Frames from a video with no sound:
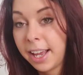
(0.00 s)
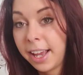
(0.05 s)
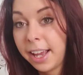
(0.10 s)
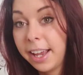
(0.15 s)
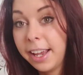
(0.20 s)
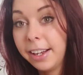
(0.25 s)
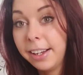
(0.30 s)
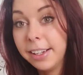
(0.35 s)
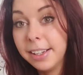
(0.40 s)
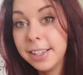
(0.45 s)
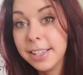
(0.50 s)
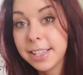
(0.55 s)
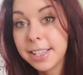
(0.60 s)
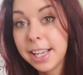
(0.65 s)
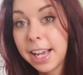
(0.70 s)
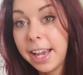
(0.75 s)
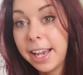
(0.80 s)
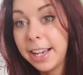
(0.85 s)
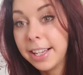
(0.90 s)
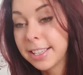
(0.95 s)
It is
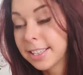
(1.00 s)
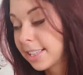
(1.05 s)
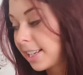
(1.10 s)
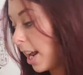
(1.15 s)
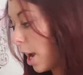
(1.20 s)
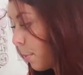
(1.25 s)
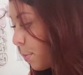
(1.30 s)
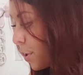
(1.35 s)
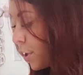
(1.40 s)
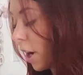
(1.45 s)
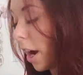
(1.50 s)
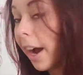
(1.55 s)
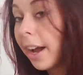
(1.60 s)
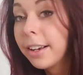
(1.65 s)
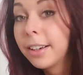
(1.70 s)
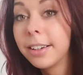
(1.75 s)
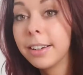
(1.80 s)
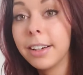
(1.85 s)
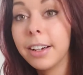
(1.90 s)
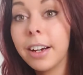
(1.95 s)
a snapshot
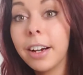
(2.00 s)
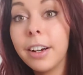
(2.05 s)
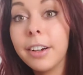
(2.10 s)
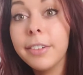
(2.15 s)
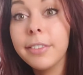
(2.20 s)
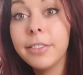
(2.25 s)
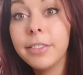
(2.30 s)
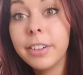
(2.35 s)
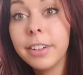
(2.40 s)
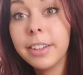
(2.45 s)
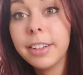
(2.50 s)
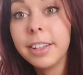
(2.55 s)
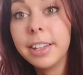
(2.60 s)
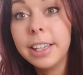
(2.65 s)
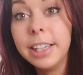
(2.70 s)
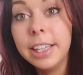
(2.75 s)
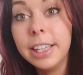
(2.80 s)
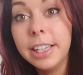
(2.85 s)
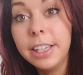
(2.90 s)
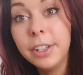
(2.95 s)
of
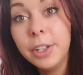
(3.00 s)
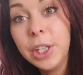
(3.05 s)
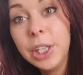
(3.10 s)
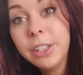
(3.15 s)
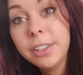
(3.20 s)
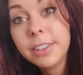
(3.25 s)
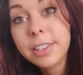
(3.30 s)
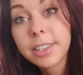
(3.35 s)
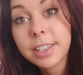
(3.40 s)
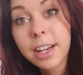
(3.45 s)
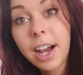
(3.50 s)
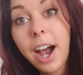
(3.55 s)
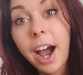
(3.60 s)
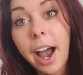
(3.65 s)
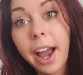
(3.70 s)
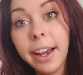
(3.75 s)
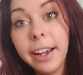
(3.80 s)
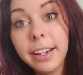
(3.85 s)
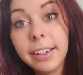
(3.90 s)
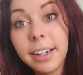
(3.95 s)
the
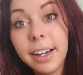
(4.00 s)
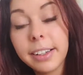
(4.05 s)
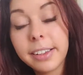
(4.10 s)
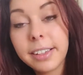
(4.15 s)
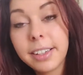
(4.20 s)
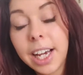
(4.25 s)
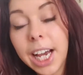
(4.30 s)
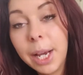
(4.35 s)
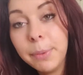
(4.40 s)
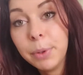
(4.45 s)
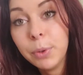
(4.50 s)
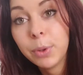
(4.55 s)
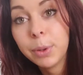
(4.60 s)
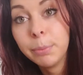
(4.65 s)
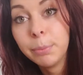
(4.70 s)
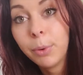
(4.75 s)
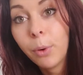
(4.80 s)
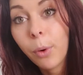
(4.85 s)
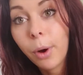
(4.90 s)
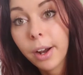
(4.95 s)
sky at the time you were
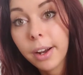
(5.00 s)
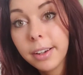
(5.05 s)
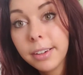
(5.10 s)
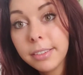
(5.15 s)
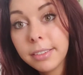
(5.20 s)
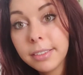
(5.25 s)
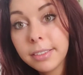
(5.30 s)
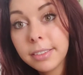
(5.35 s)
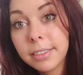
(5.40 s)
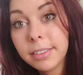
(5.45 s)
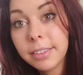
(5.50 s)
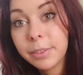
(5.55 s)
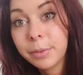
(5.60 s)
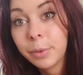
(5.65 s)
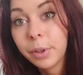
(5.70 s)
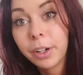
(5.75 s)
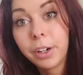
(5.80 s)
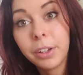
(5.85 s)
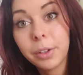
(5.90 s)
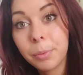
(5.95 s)
born,
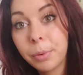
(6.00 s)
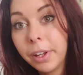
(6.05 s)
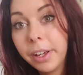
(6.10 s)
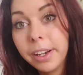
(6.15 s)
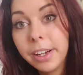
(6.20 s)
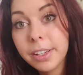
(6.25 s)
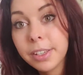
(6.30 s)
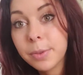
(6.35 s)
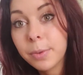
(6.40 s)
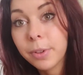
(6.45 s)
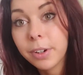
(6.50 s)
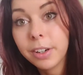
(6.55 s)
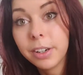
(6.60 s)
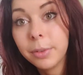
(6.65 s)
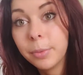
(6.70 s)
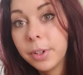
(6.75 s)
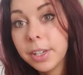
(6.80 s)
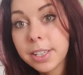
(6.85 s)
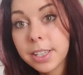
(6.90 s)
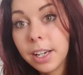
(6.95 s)
where all the planets were and
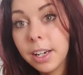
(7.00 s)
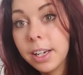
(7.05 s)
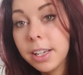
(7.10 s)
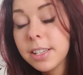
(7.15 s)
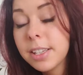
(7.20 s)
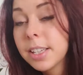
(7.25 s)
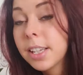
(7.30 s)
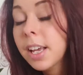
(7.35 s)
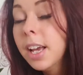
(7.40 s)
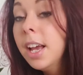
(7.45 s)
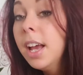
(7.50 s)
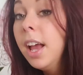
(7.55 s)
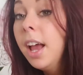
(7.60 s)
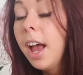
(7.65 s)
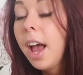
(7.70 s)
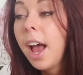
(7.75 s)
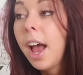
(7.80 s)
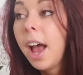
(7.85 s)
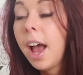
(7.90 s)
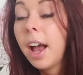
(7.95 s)
what signs.
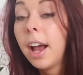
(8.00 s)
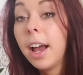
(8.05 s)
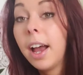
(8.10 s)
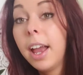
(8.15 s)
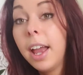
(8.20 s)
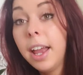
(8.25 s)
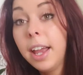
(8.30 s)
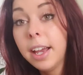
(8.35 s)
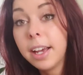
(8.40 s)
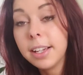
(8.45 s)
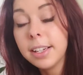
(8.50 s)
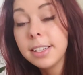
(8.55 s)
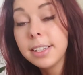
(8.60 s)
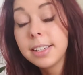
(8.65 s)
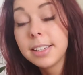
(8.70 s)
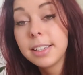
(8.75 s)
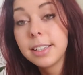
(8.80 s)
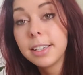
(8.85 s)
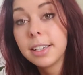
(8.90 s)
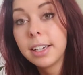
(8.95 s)
And
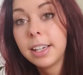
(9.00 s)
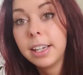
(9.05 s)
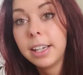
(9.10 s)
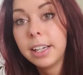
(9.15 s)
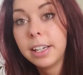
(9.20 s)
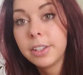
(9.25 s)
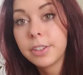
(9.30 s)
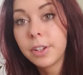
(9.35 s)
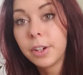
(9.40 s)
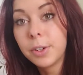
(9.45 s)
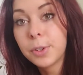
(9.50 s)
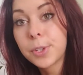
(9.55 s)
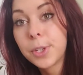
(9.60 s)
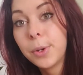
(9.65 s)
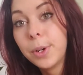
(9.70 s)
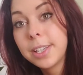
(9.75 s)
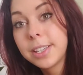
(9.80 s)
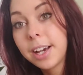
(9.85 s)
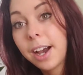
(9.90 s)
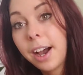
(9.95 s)
it is also
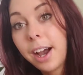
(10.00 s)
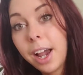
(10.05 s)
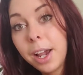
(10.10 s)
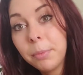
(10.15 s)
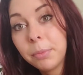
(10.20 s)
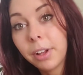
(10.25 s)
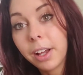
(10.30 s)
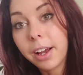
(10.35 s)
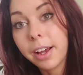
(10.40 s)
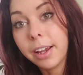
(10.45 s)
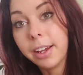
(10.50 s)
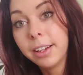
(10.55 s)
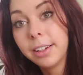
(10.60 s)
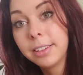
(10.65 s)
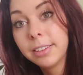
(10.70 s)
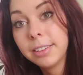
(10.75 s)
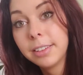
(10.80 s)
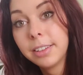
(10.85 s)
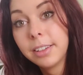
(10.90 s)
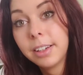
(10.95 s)
a
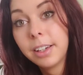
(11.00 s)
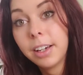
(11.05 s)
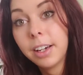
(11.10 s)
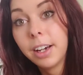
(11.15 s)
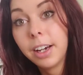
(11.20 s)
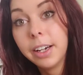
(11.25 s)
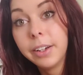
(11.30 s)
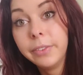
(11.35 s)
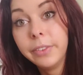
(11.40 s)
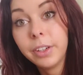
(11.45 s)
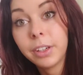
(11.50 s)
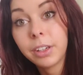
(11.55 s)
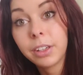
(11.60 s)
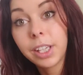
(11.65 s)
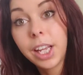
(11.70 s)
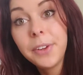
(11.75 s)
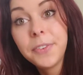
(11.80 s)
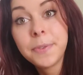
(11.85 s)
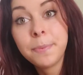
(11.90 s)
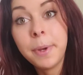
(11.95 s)
timeline of your
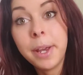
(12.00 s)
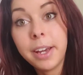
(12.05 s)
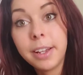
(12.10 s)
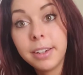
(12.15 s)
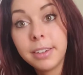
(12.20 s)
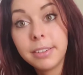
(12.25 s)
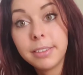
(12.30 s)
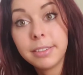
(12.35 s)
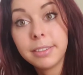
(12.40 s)
lifespan.